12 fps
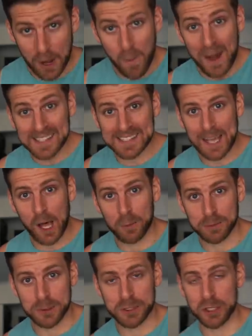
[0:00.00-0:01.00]
And I wanted to
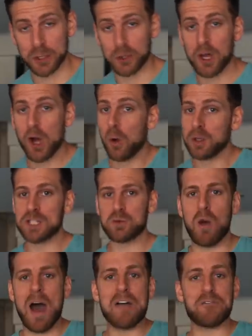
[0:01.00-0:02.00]
help you too, which is
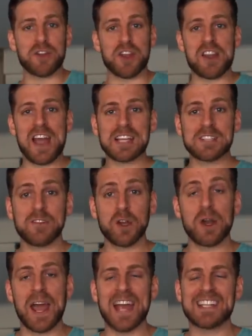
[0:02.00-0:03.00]
why for the next few
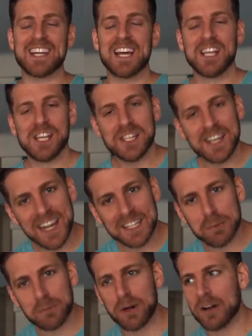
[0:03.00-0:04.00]
days, you can get
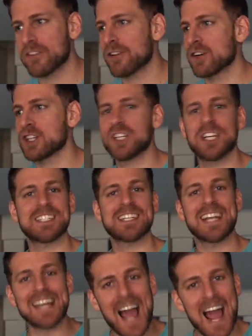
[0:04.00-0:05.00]
the book for
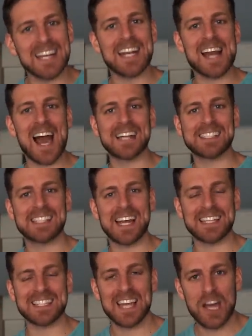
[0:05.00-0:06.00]
just 99
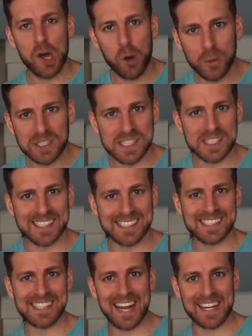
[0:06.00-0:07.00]
cents which is an
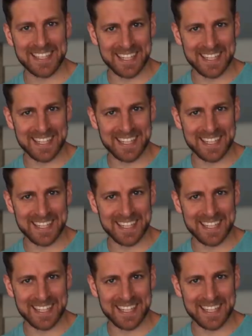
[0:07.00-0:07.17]
insane